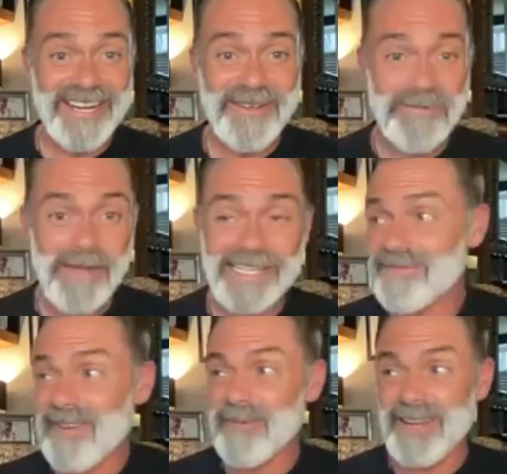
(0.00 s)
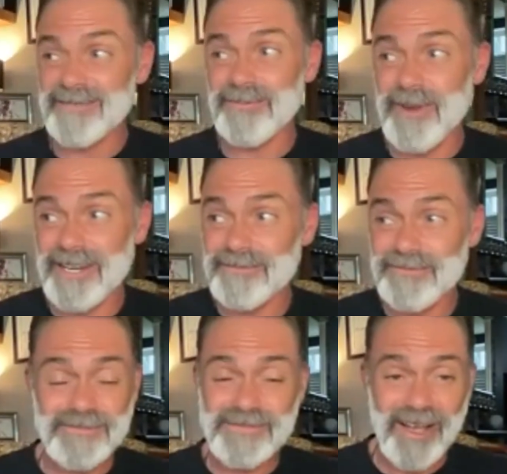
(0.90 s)
good mates. In fact, we're
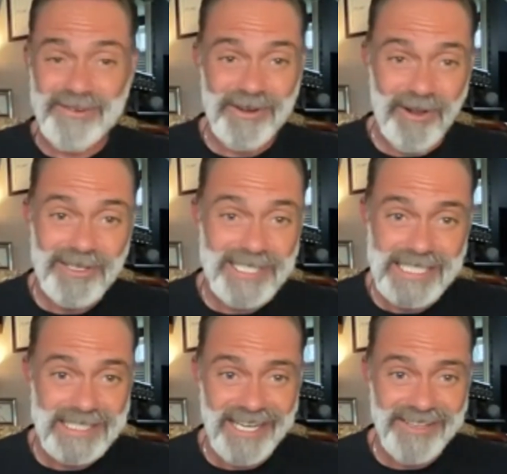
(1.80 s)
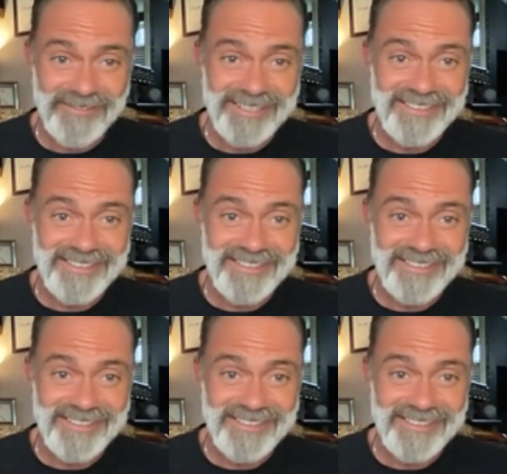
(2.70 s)
going on holiday together